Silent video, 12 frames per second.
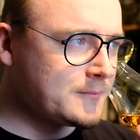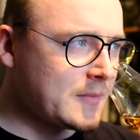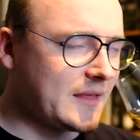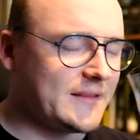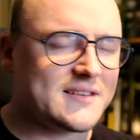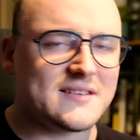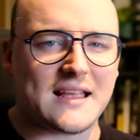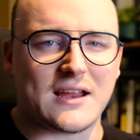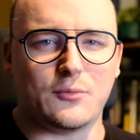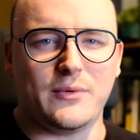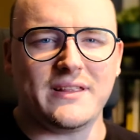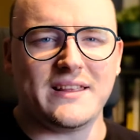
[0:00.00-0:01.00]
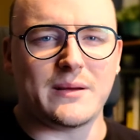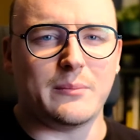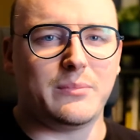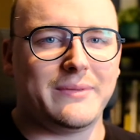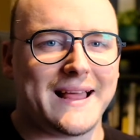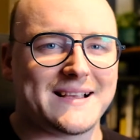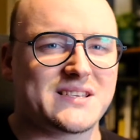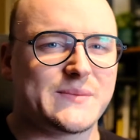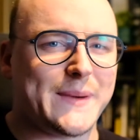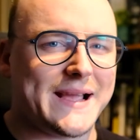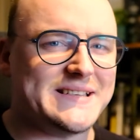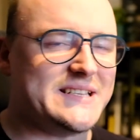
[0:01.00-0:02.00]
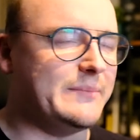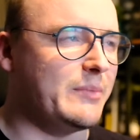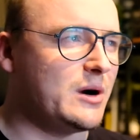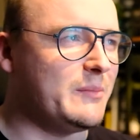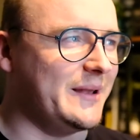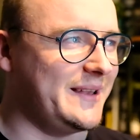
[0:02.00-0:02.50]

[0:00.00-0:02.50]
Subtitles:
This is like a really complex, spicy bourbon.